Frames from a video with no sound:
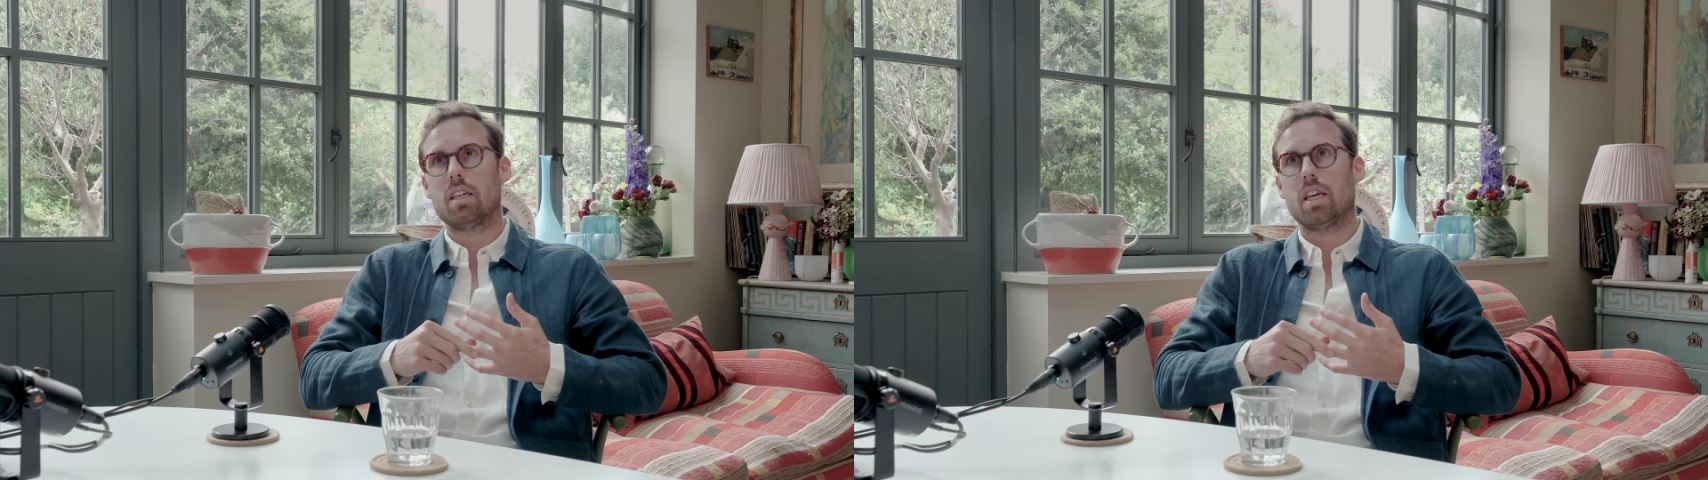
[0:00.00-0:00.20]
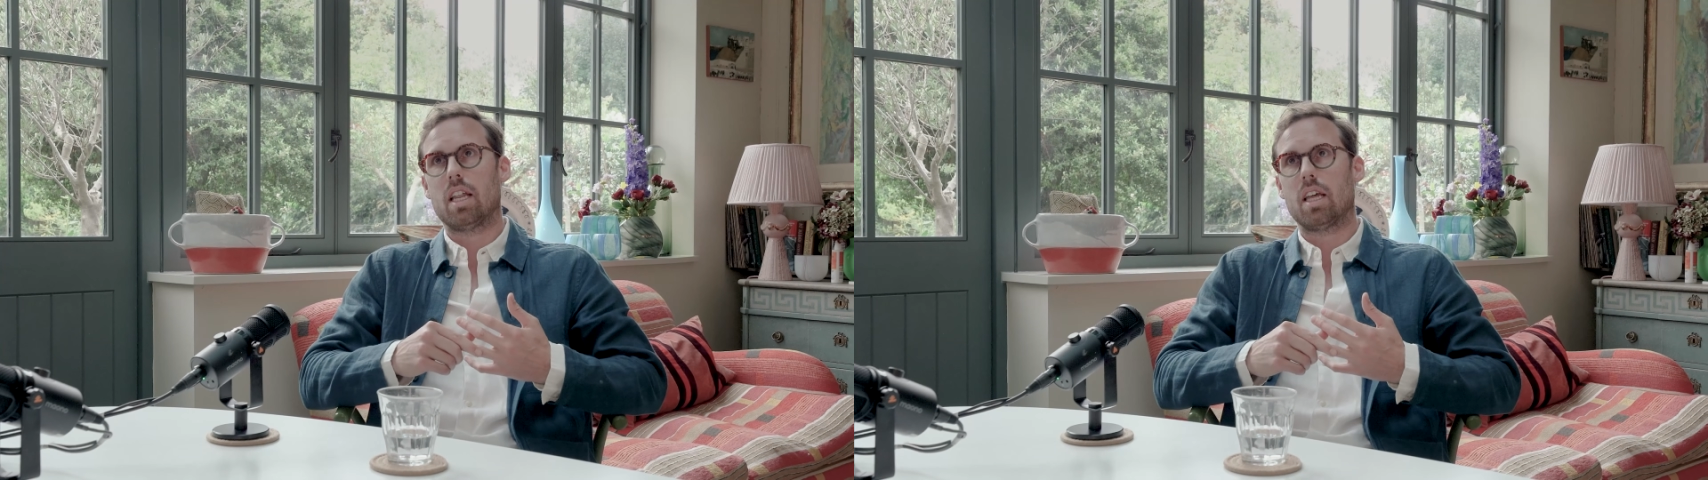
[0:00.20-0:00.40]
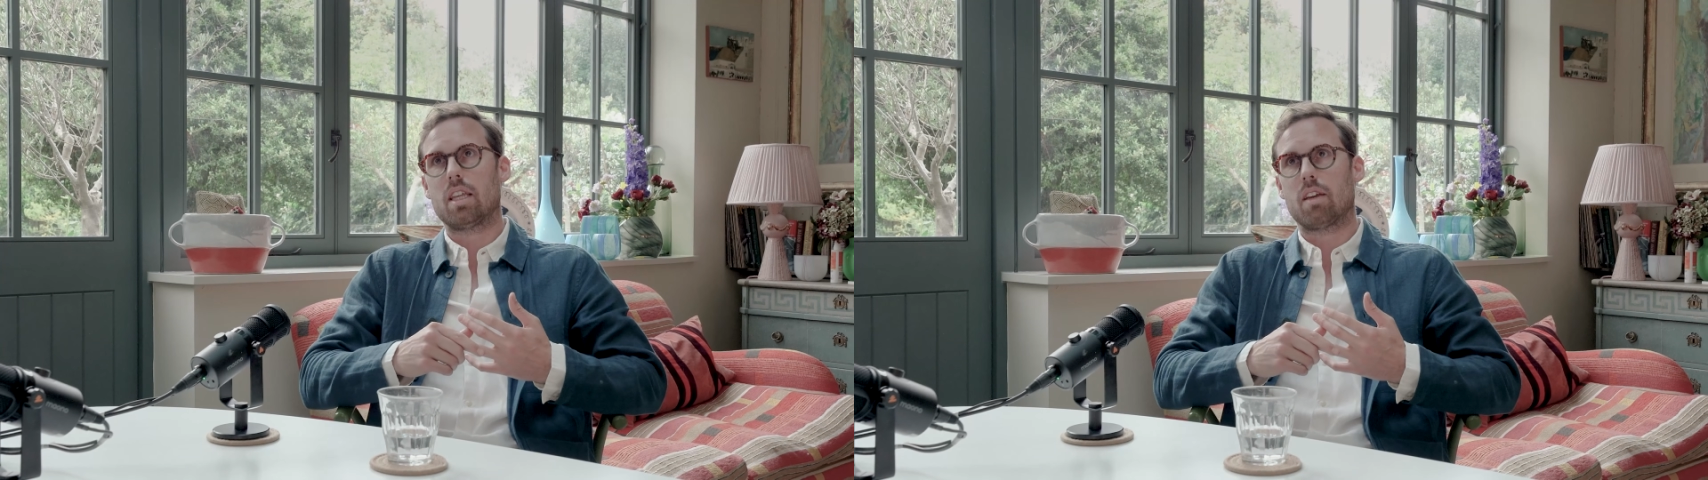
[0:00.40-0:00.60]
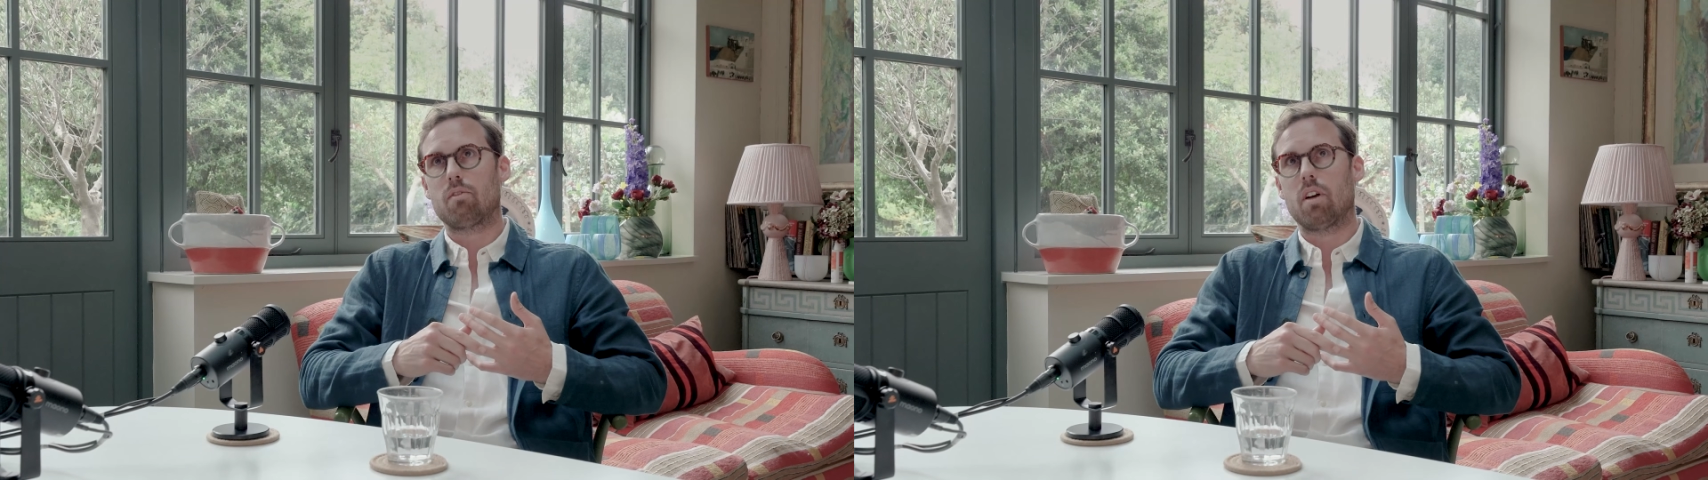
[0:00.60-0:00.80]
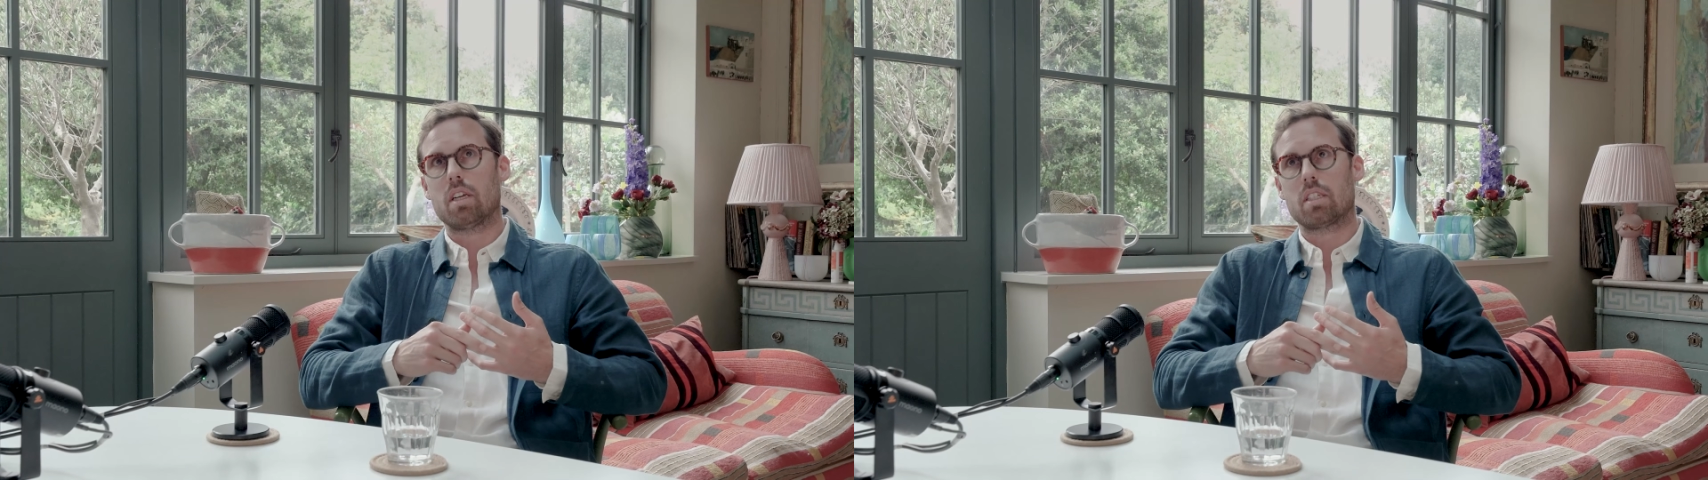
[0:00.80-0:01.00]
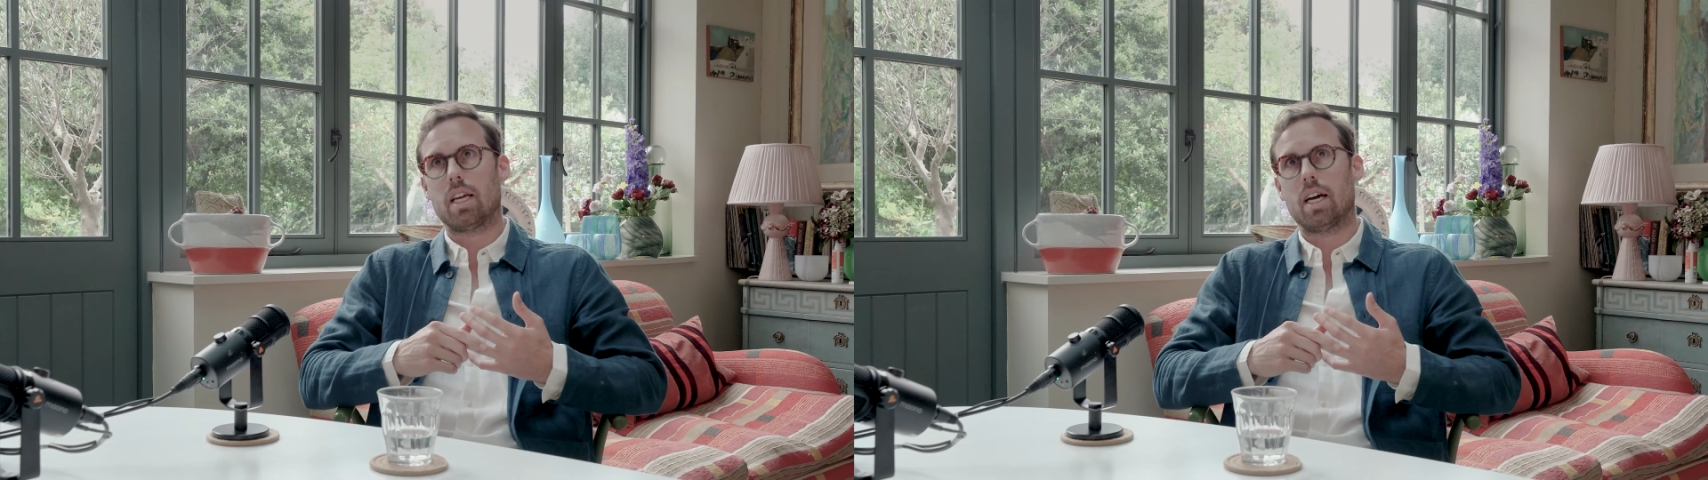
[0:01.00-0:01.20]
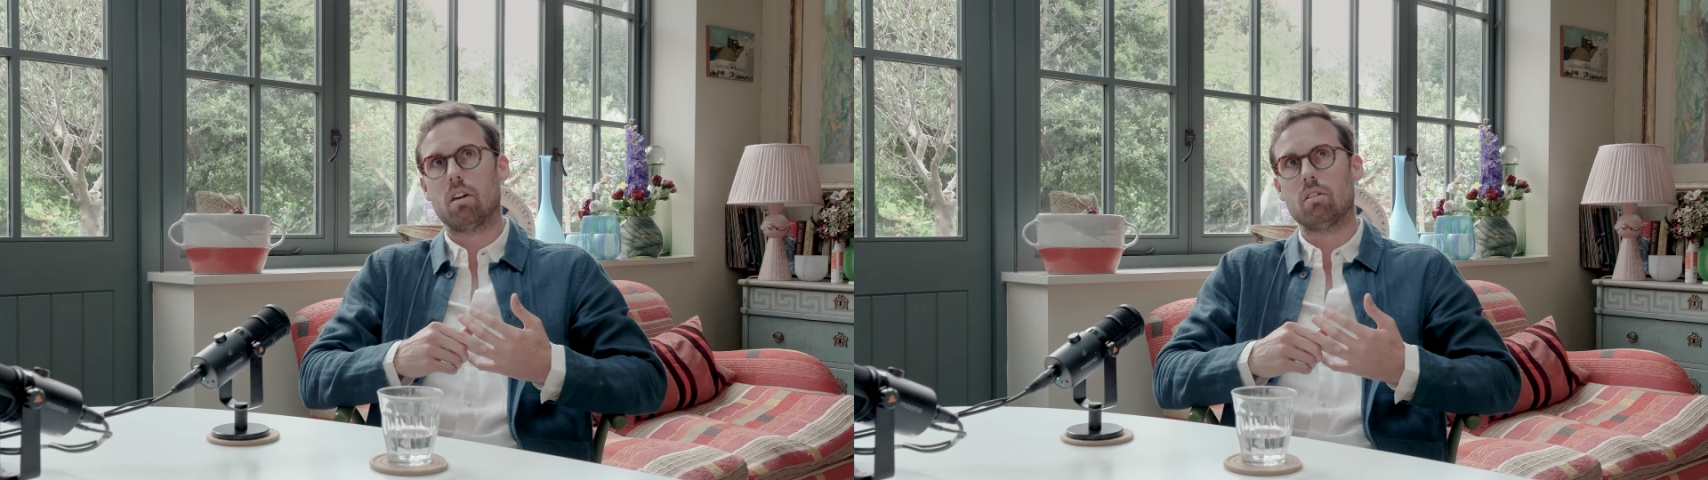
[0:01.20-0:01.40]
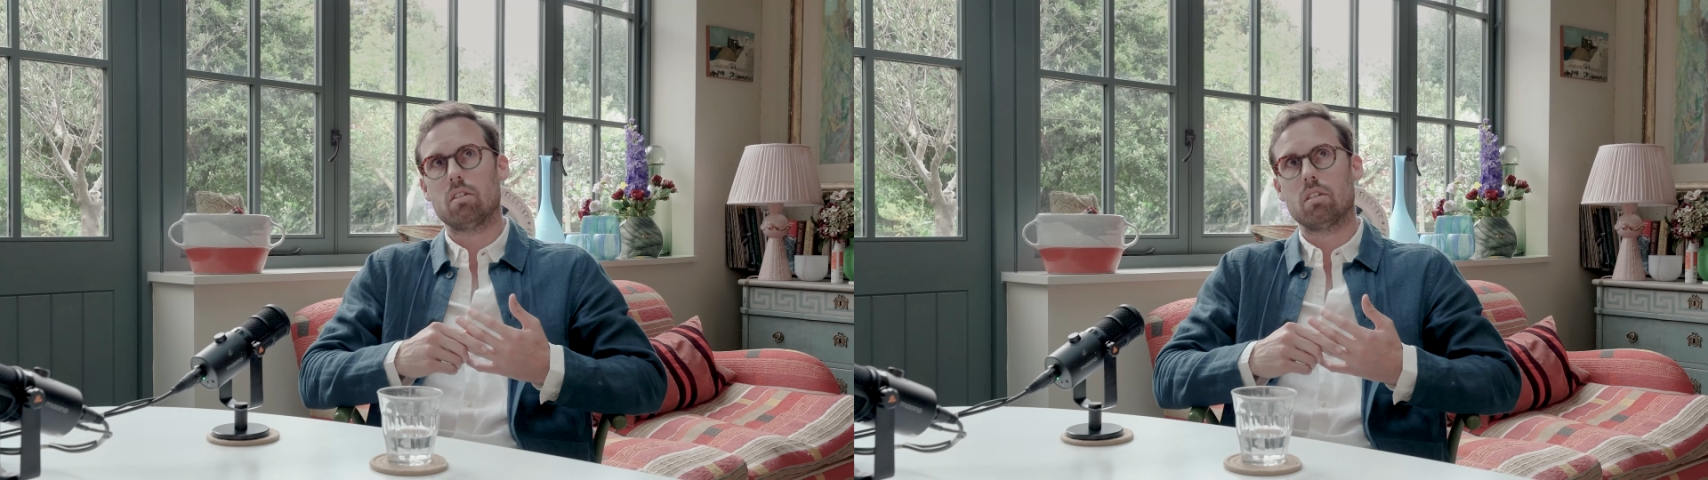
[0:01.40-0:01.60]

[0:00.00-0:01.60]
And I think for us now,